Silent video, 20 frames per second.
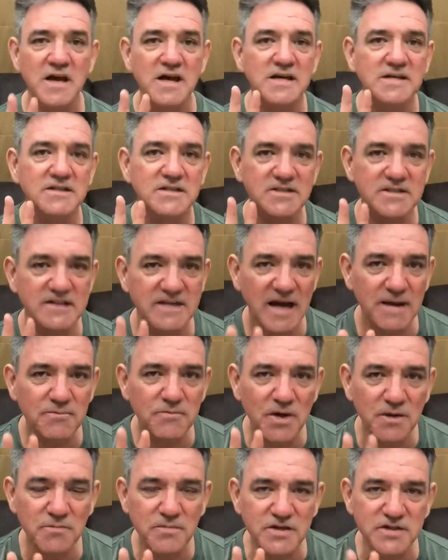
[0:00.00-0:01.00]
Step
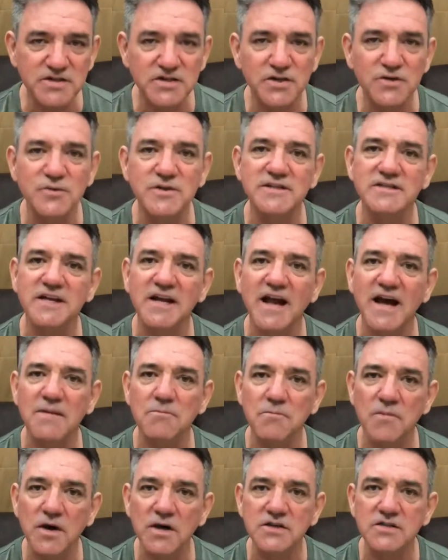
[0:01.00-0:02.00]
number 2 is that I
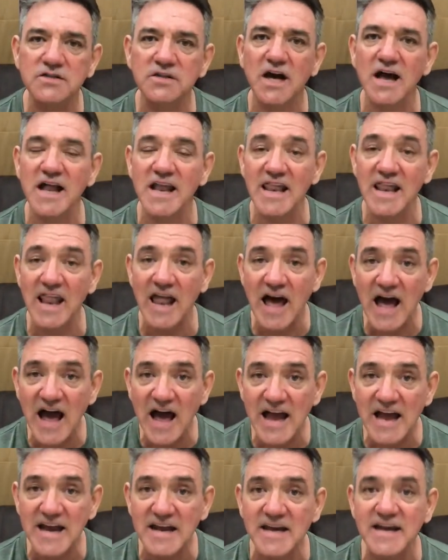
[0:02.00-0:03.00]
must
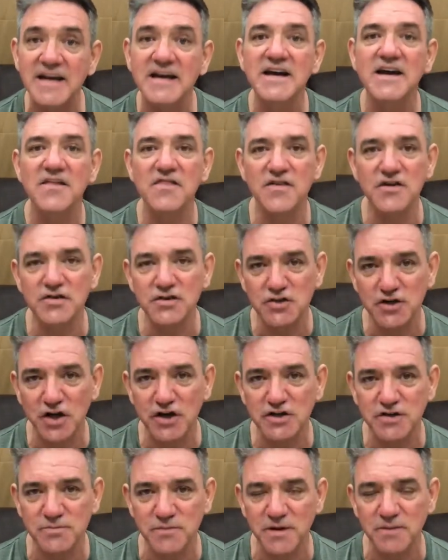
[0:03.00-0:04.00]
align the
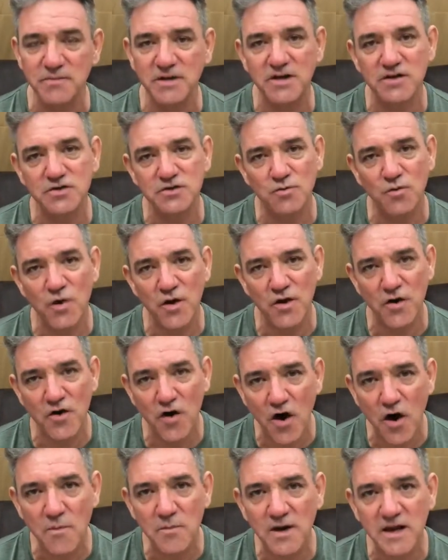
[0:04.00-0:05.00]
judgment, because what
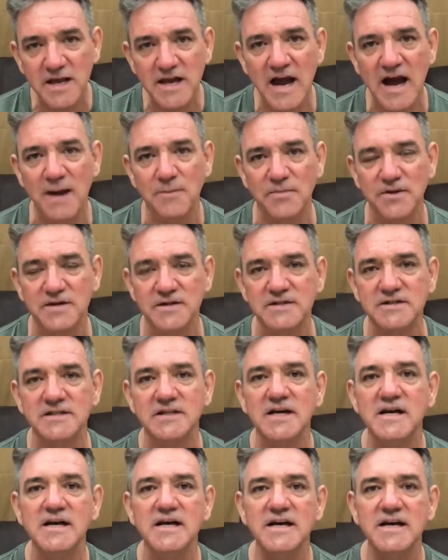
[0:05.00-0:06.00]
normally happens
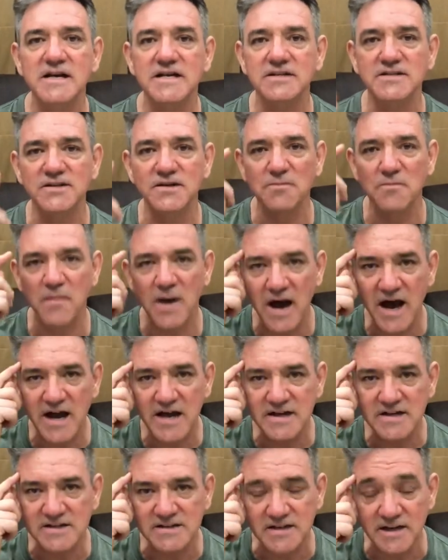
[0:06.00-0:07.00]
is the
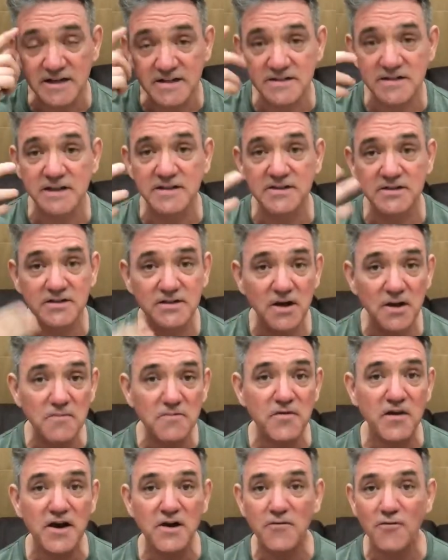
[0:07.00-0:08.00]
mind says there's
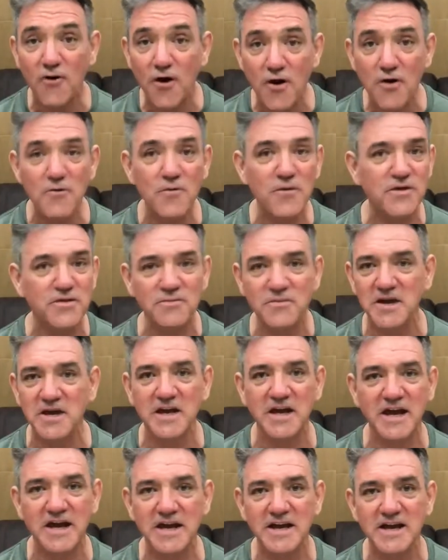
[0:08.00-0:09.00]
something wrong with me
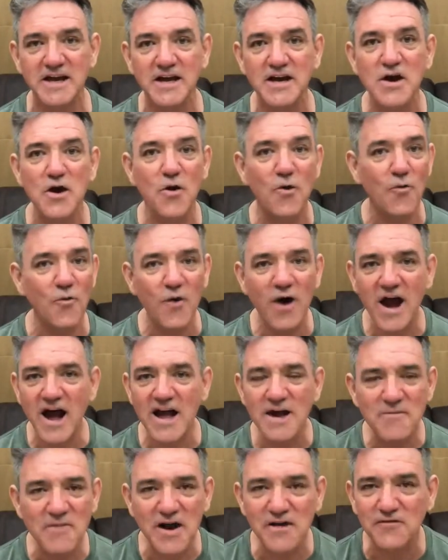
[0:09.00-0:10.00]
here. Why
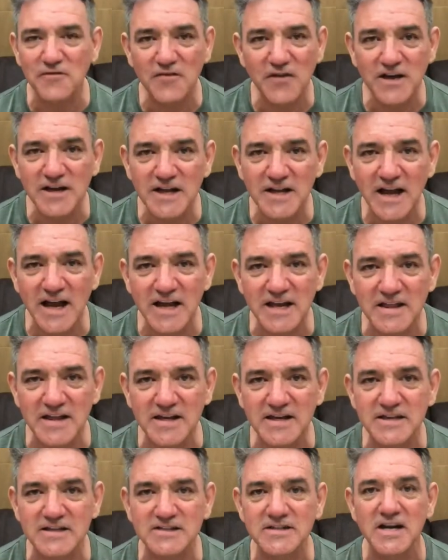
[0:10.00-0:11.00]
am I feeling like
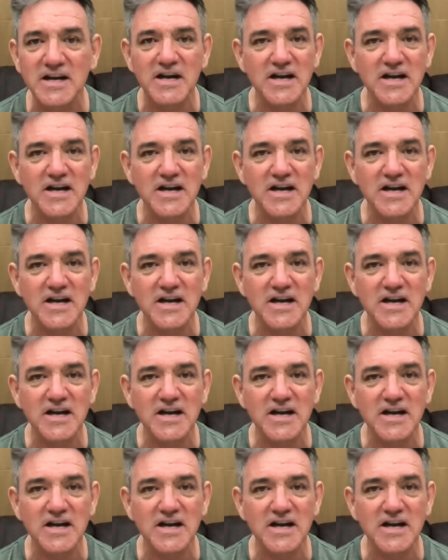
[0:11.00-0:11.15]
this?